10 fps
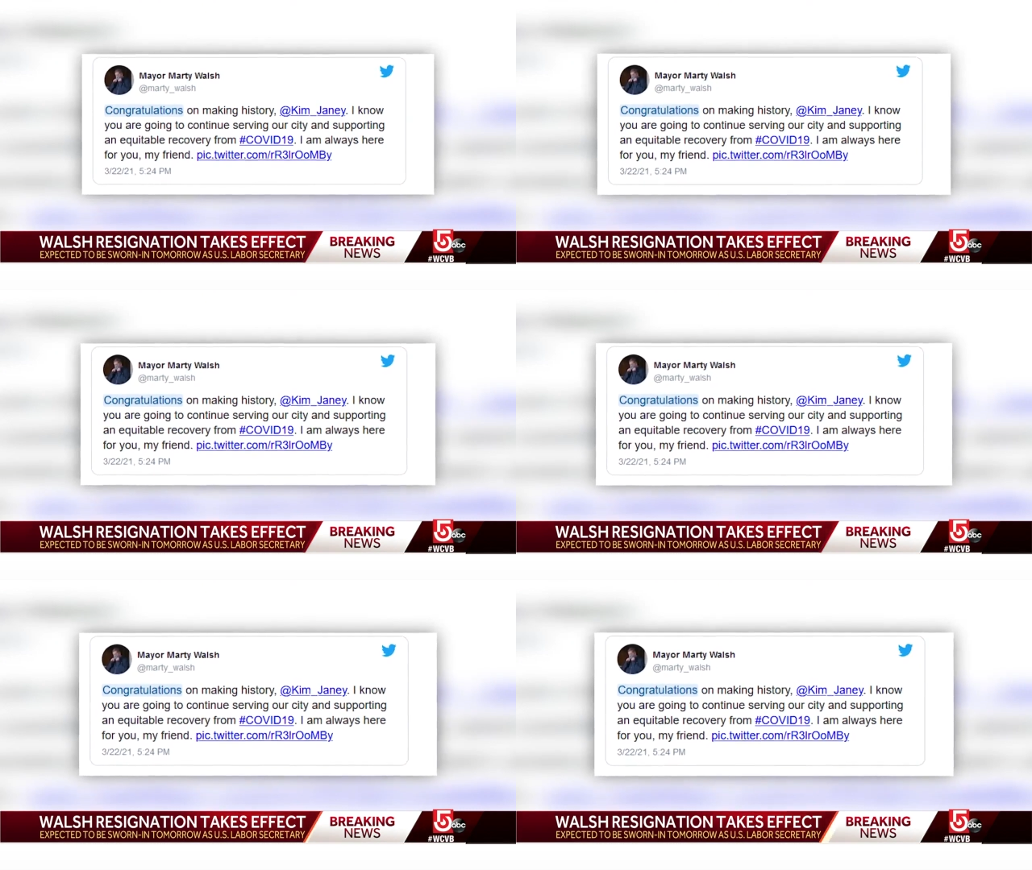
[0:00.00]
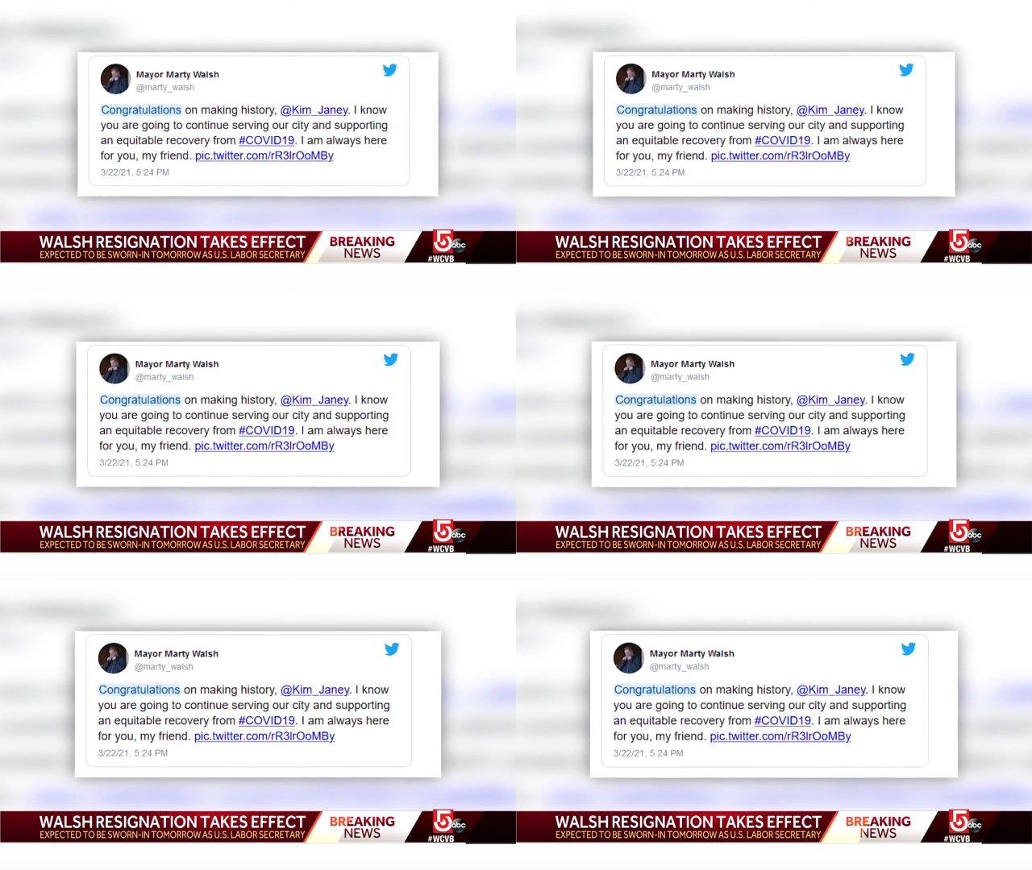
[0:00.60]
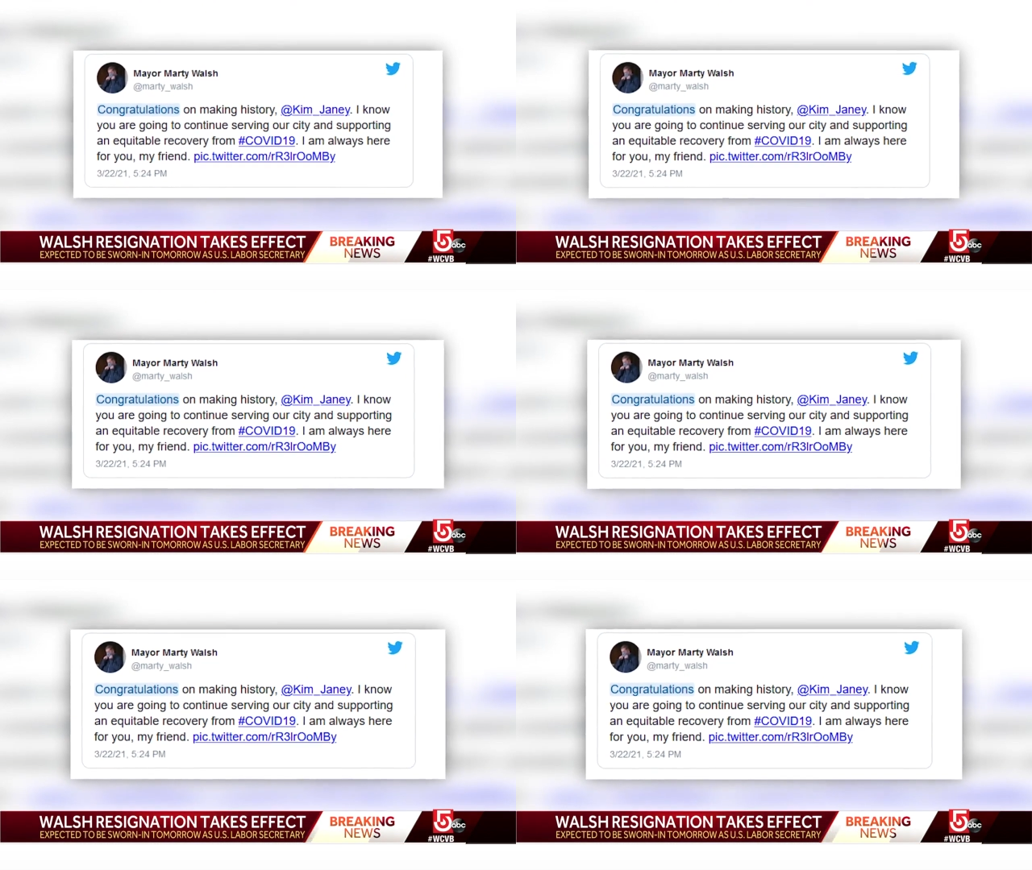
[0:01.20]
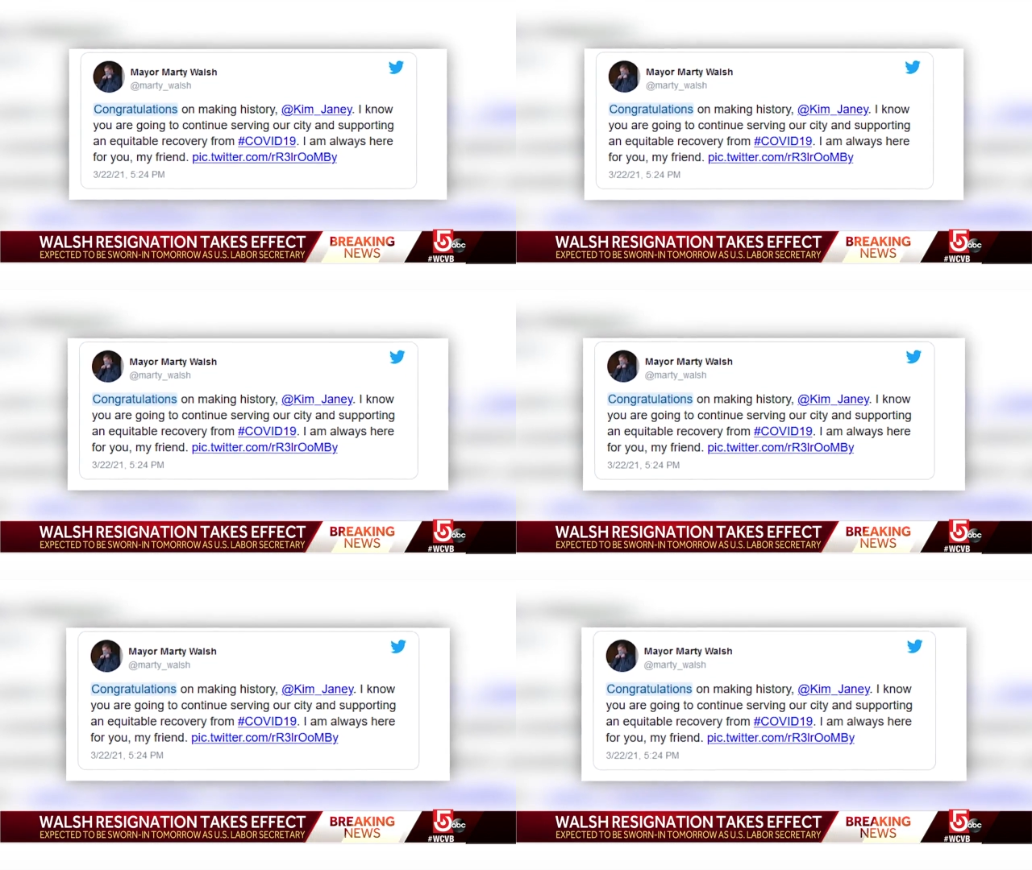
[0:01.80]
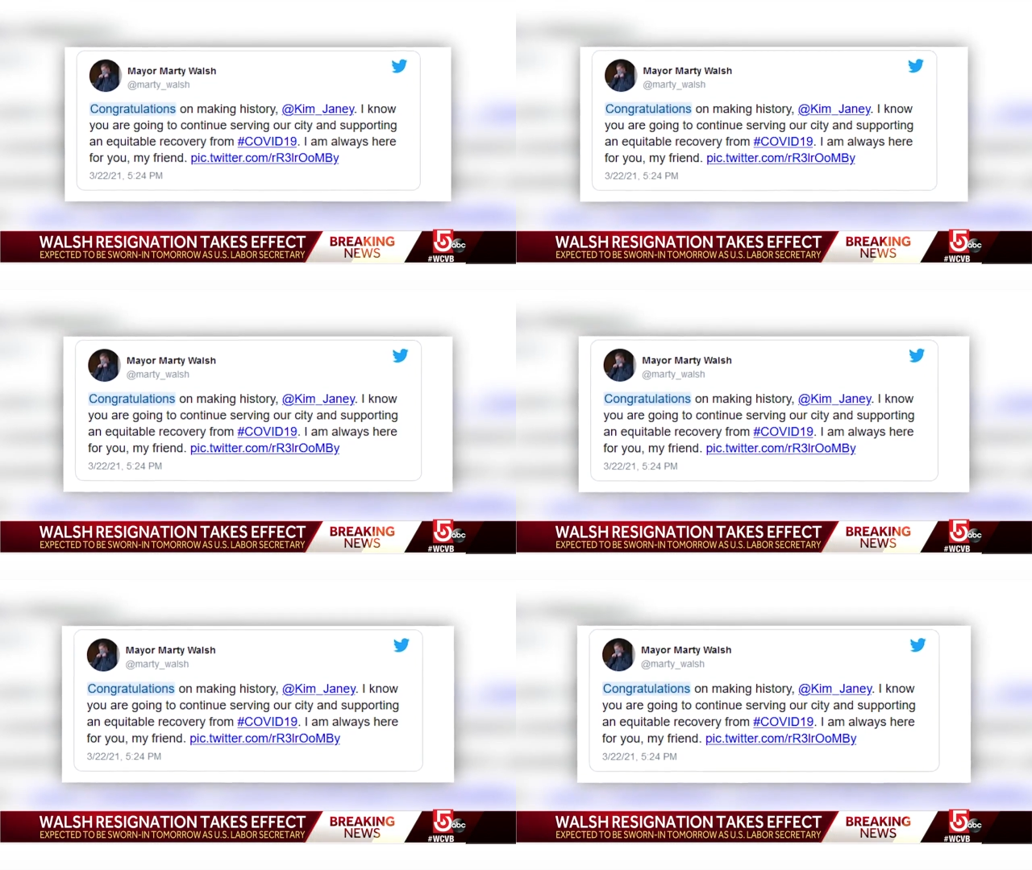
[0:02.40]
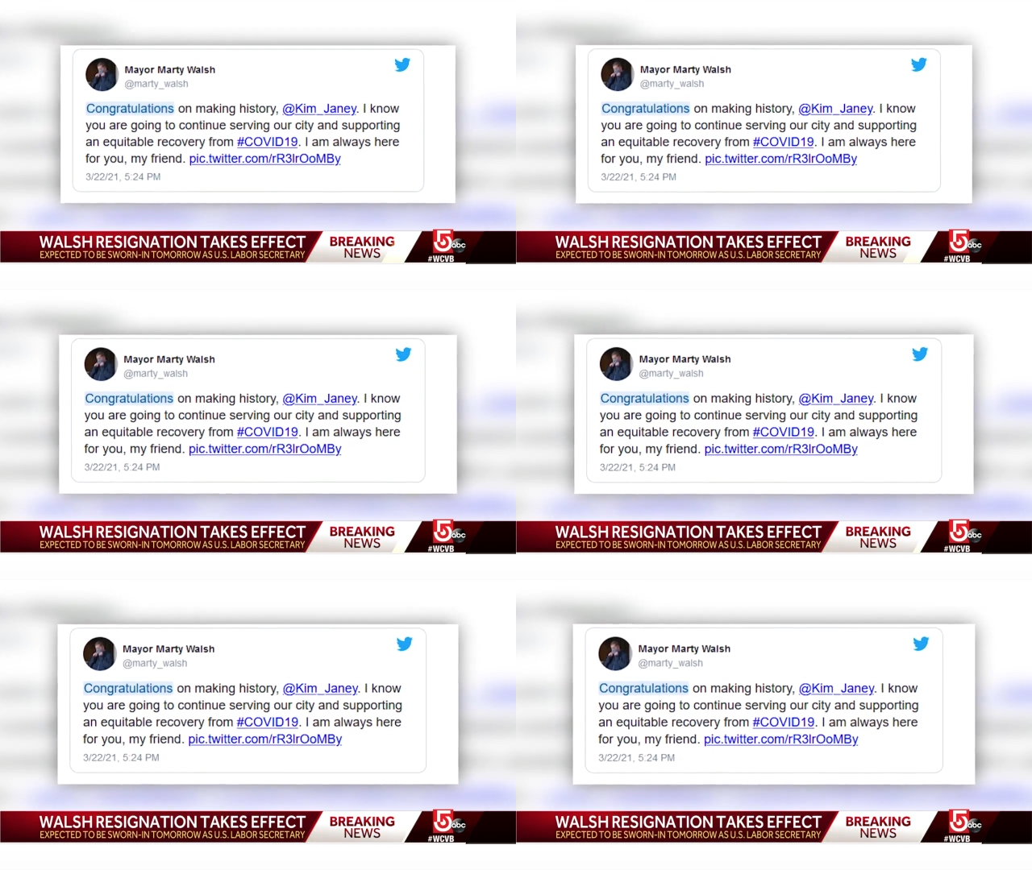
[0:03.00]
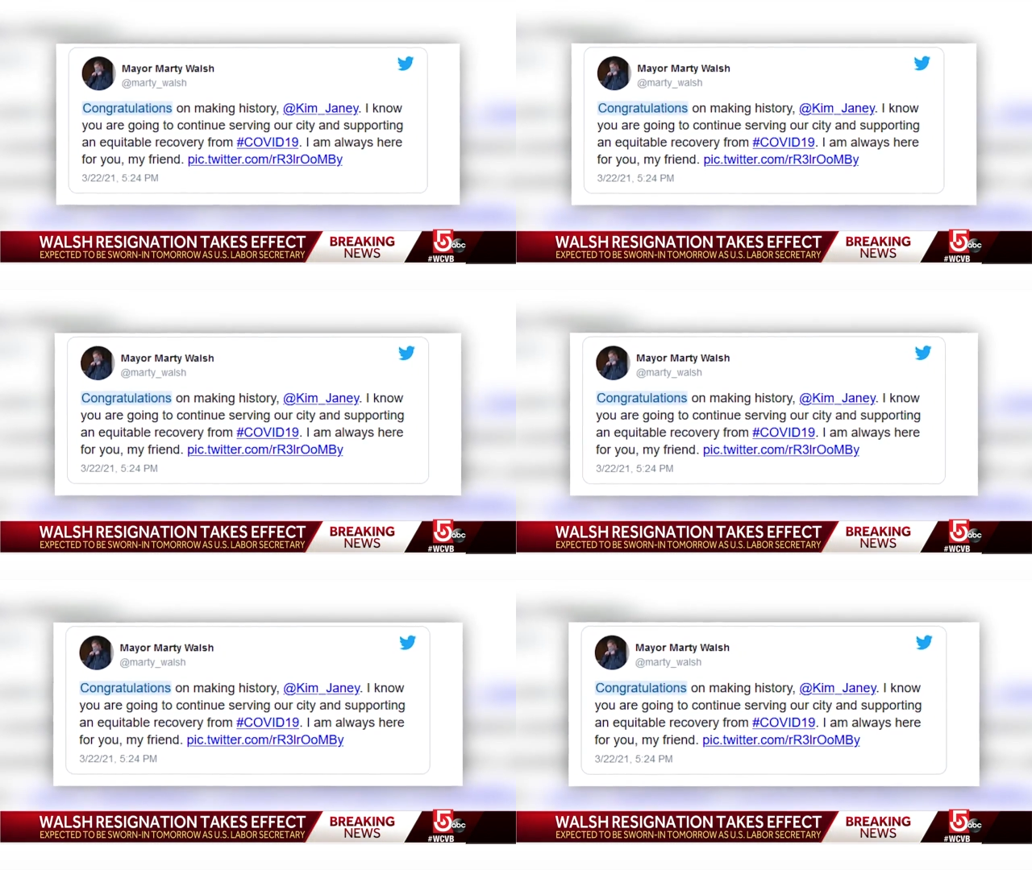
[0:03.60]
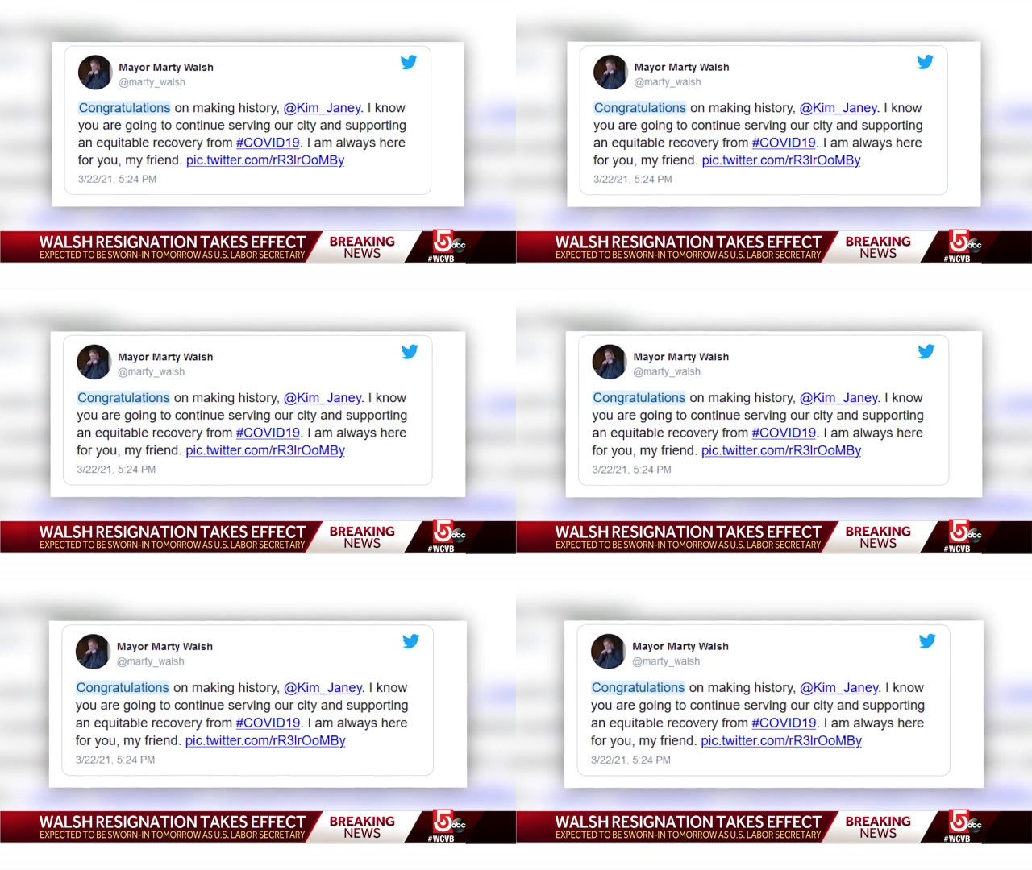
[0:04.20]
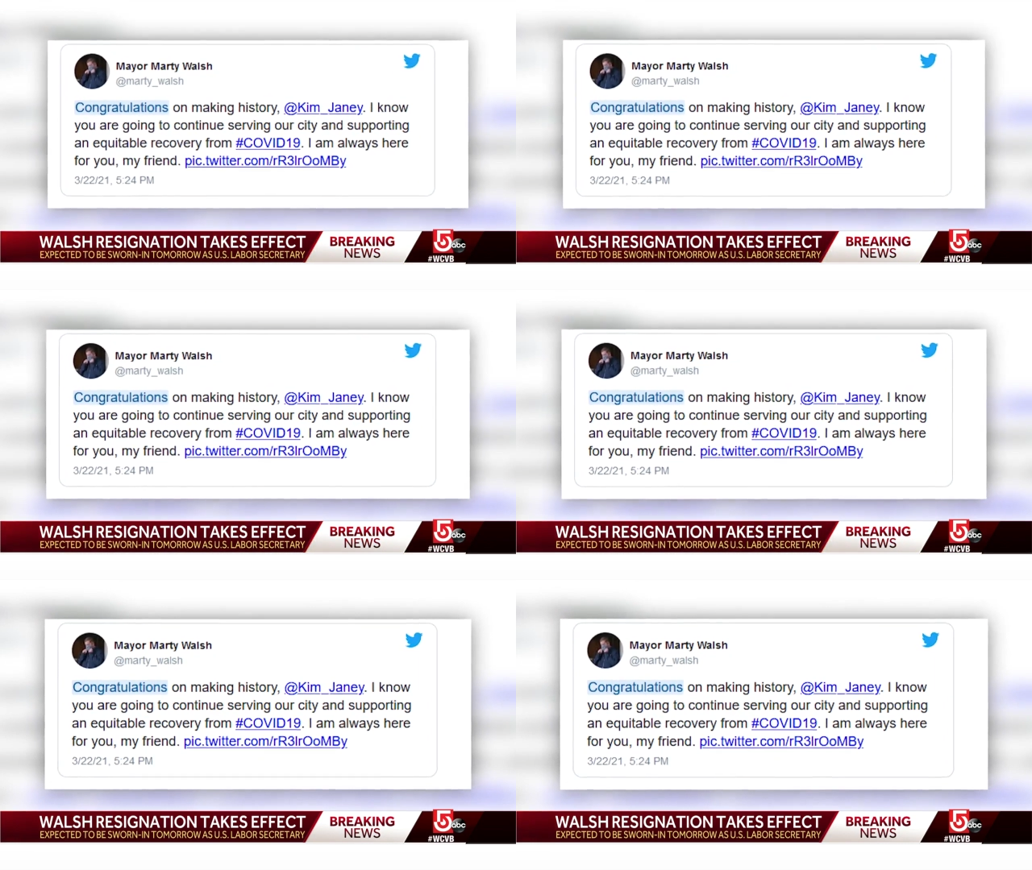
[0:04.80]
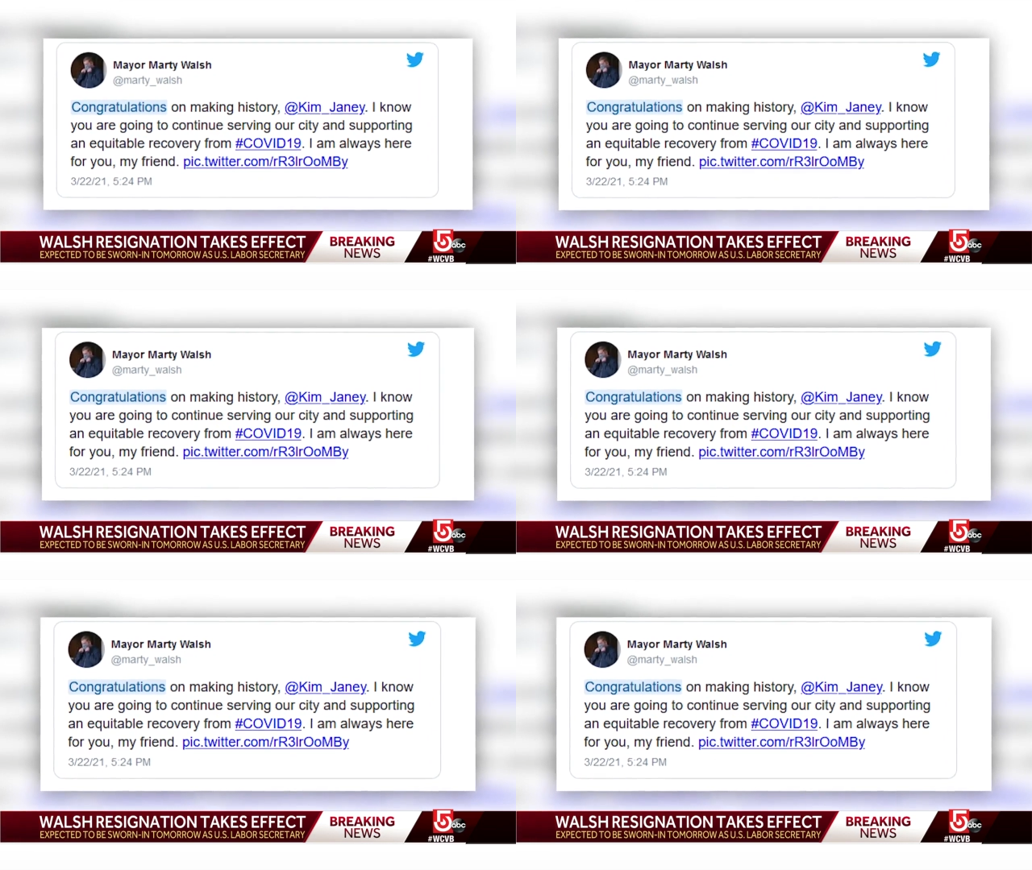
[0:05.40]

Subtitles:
Nobody's mouth can be seen.